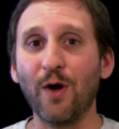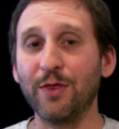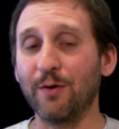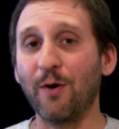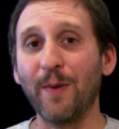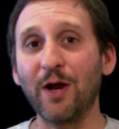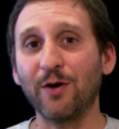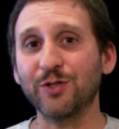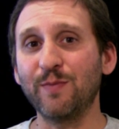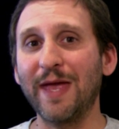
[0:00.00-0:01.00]
and there might
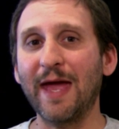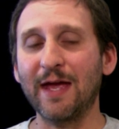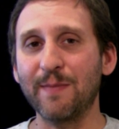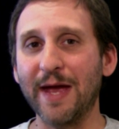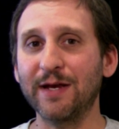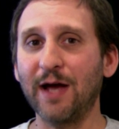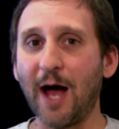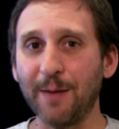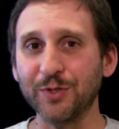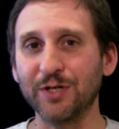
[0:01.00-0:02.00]
also be a command
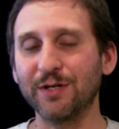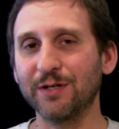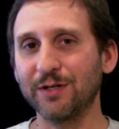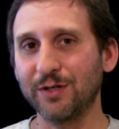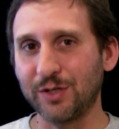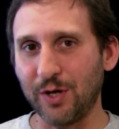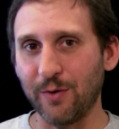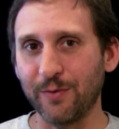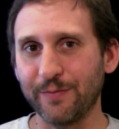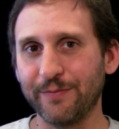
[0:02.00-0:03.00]
option
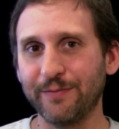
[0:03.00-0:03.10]
Q.